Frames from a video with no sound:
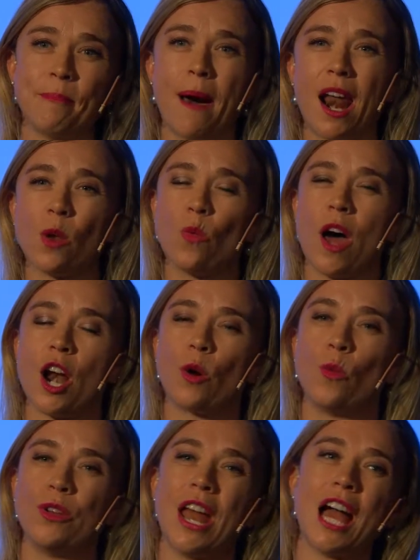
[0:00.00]
Bottled water
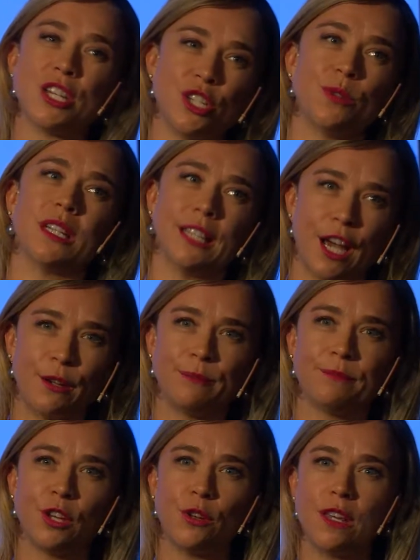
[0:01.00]
will not do it alone.
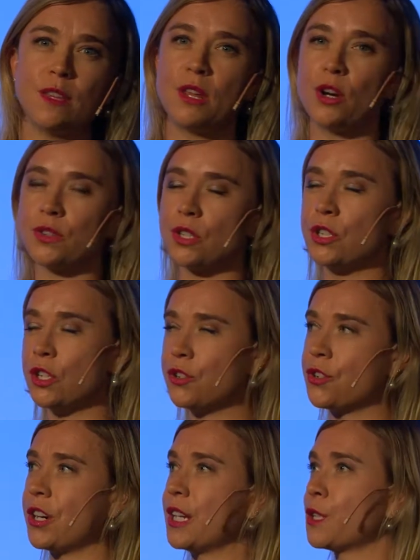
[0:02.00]
You need the minerals and
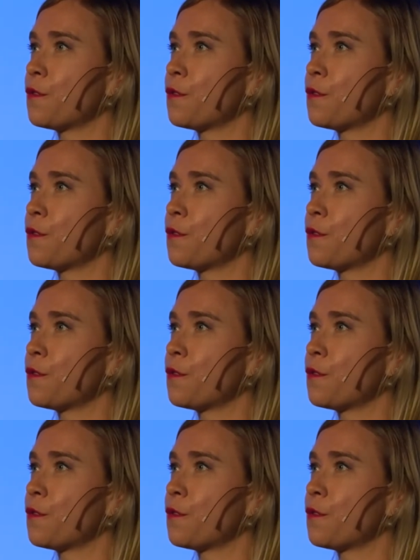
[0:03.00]
nutrients